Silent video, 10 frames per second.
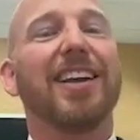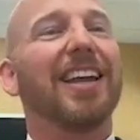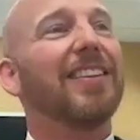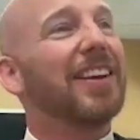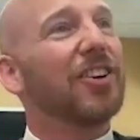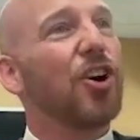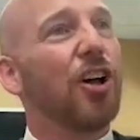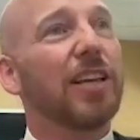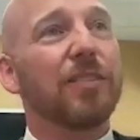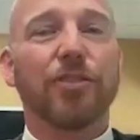and then
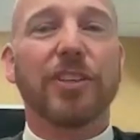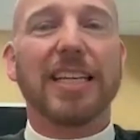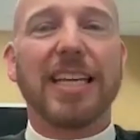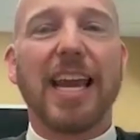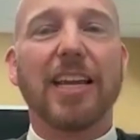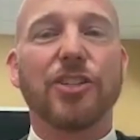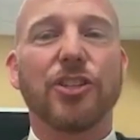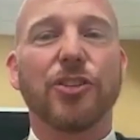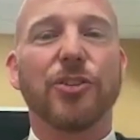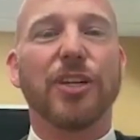calling for the king
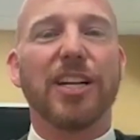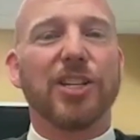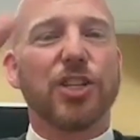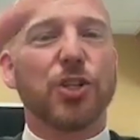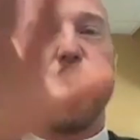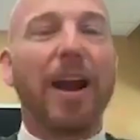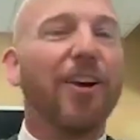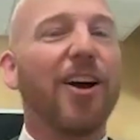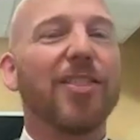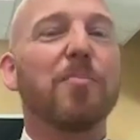to
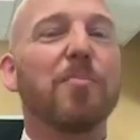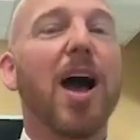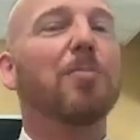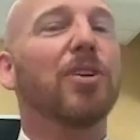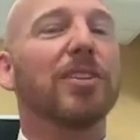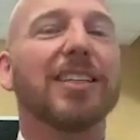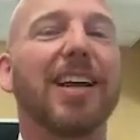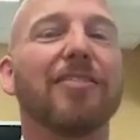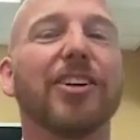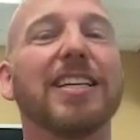swear on the Bible to
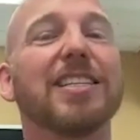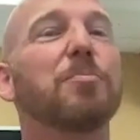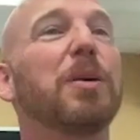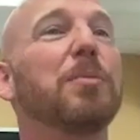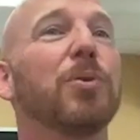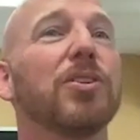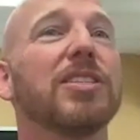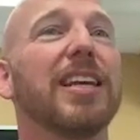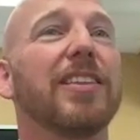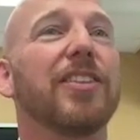govern his
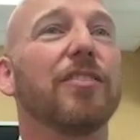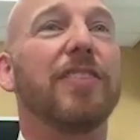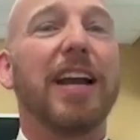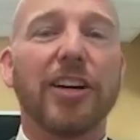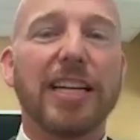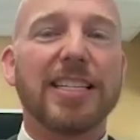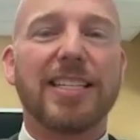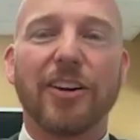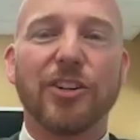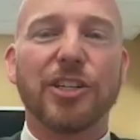peoples in their various
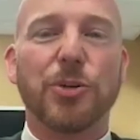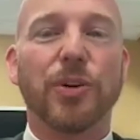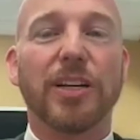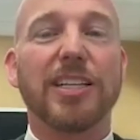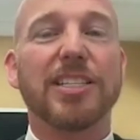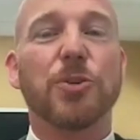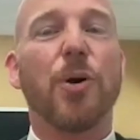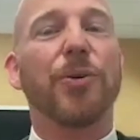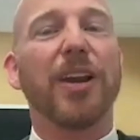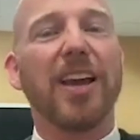territories,
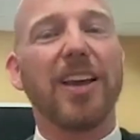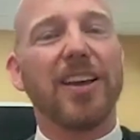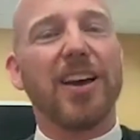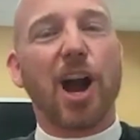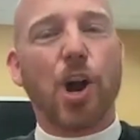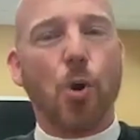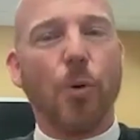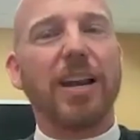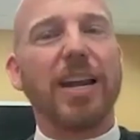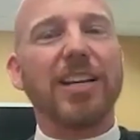quote,
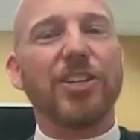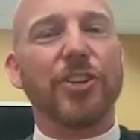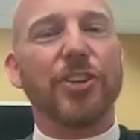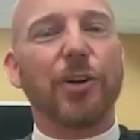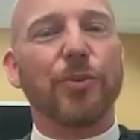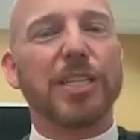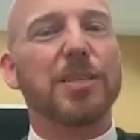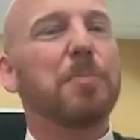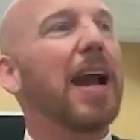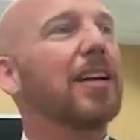according to their
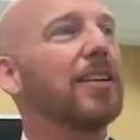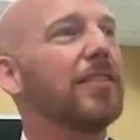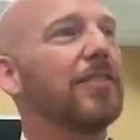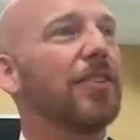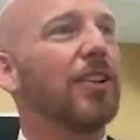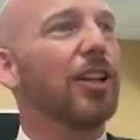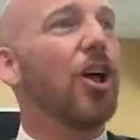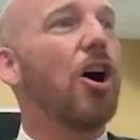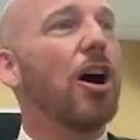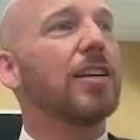respective
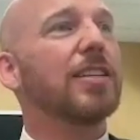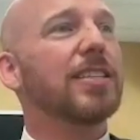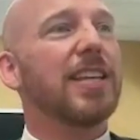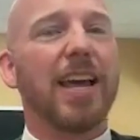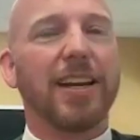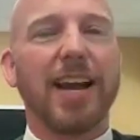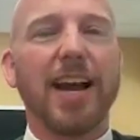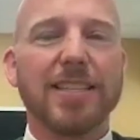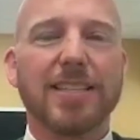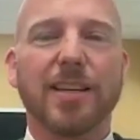laws and
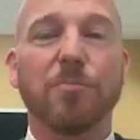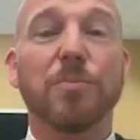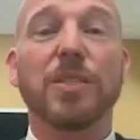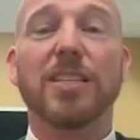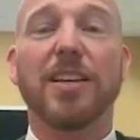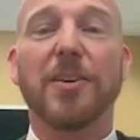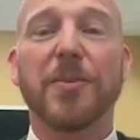customs,